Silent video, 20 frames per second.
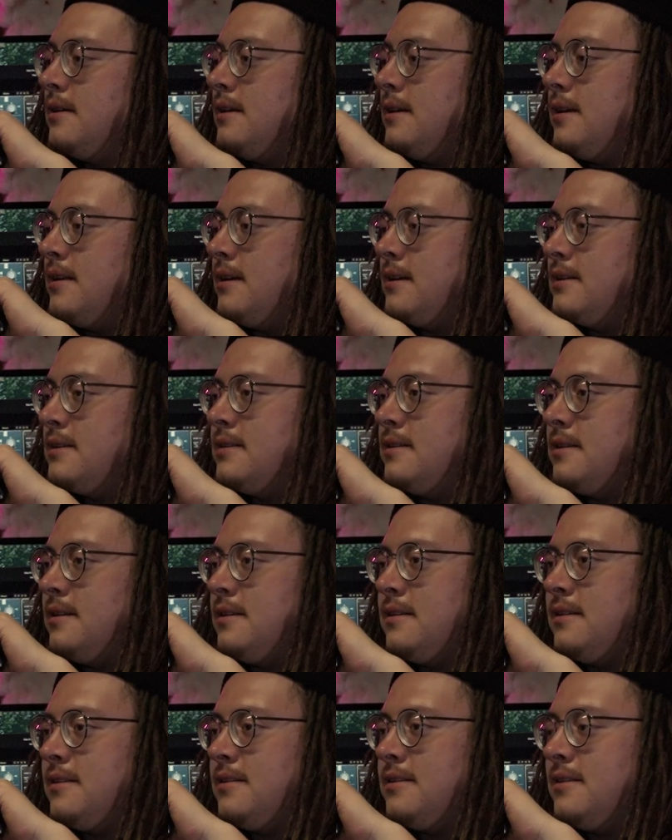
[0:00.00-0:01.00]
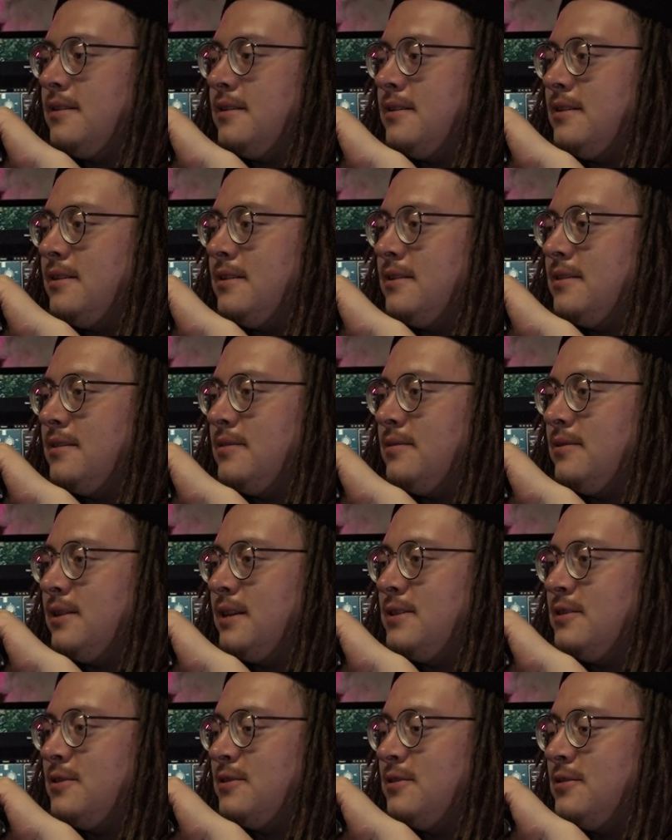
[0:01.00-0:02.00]
Yeah, that's the
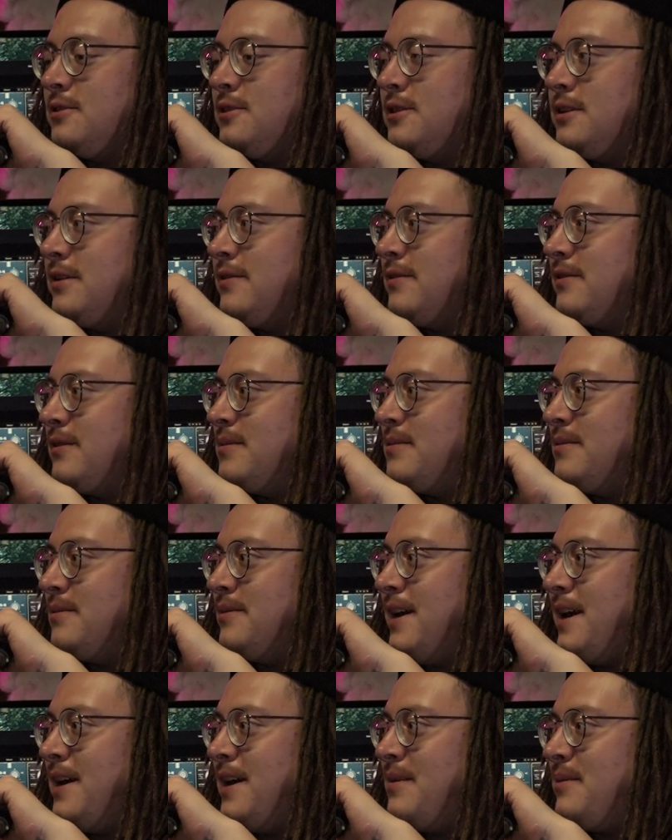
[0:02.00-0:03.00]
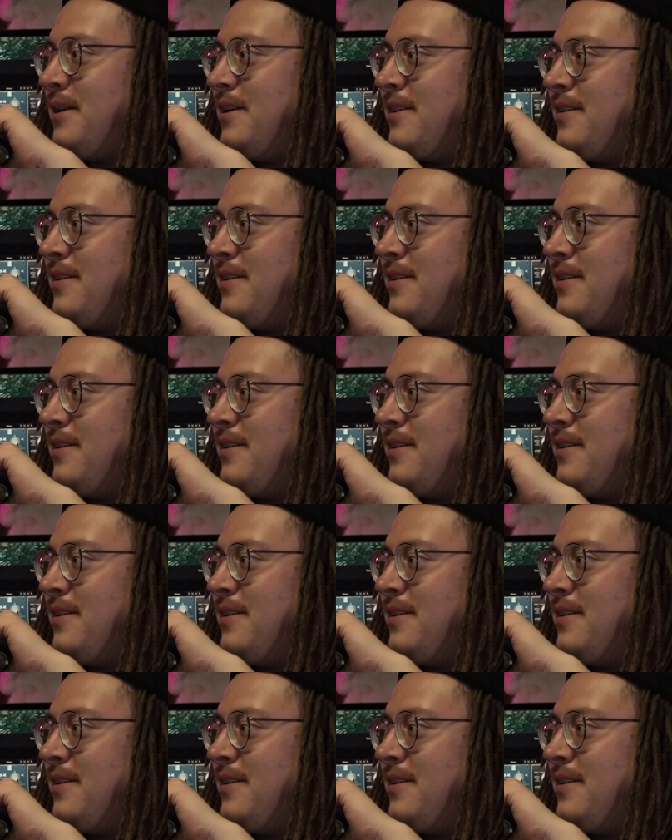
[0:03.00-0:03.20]
original shit from 8 Mile.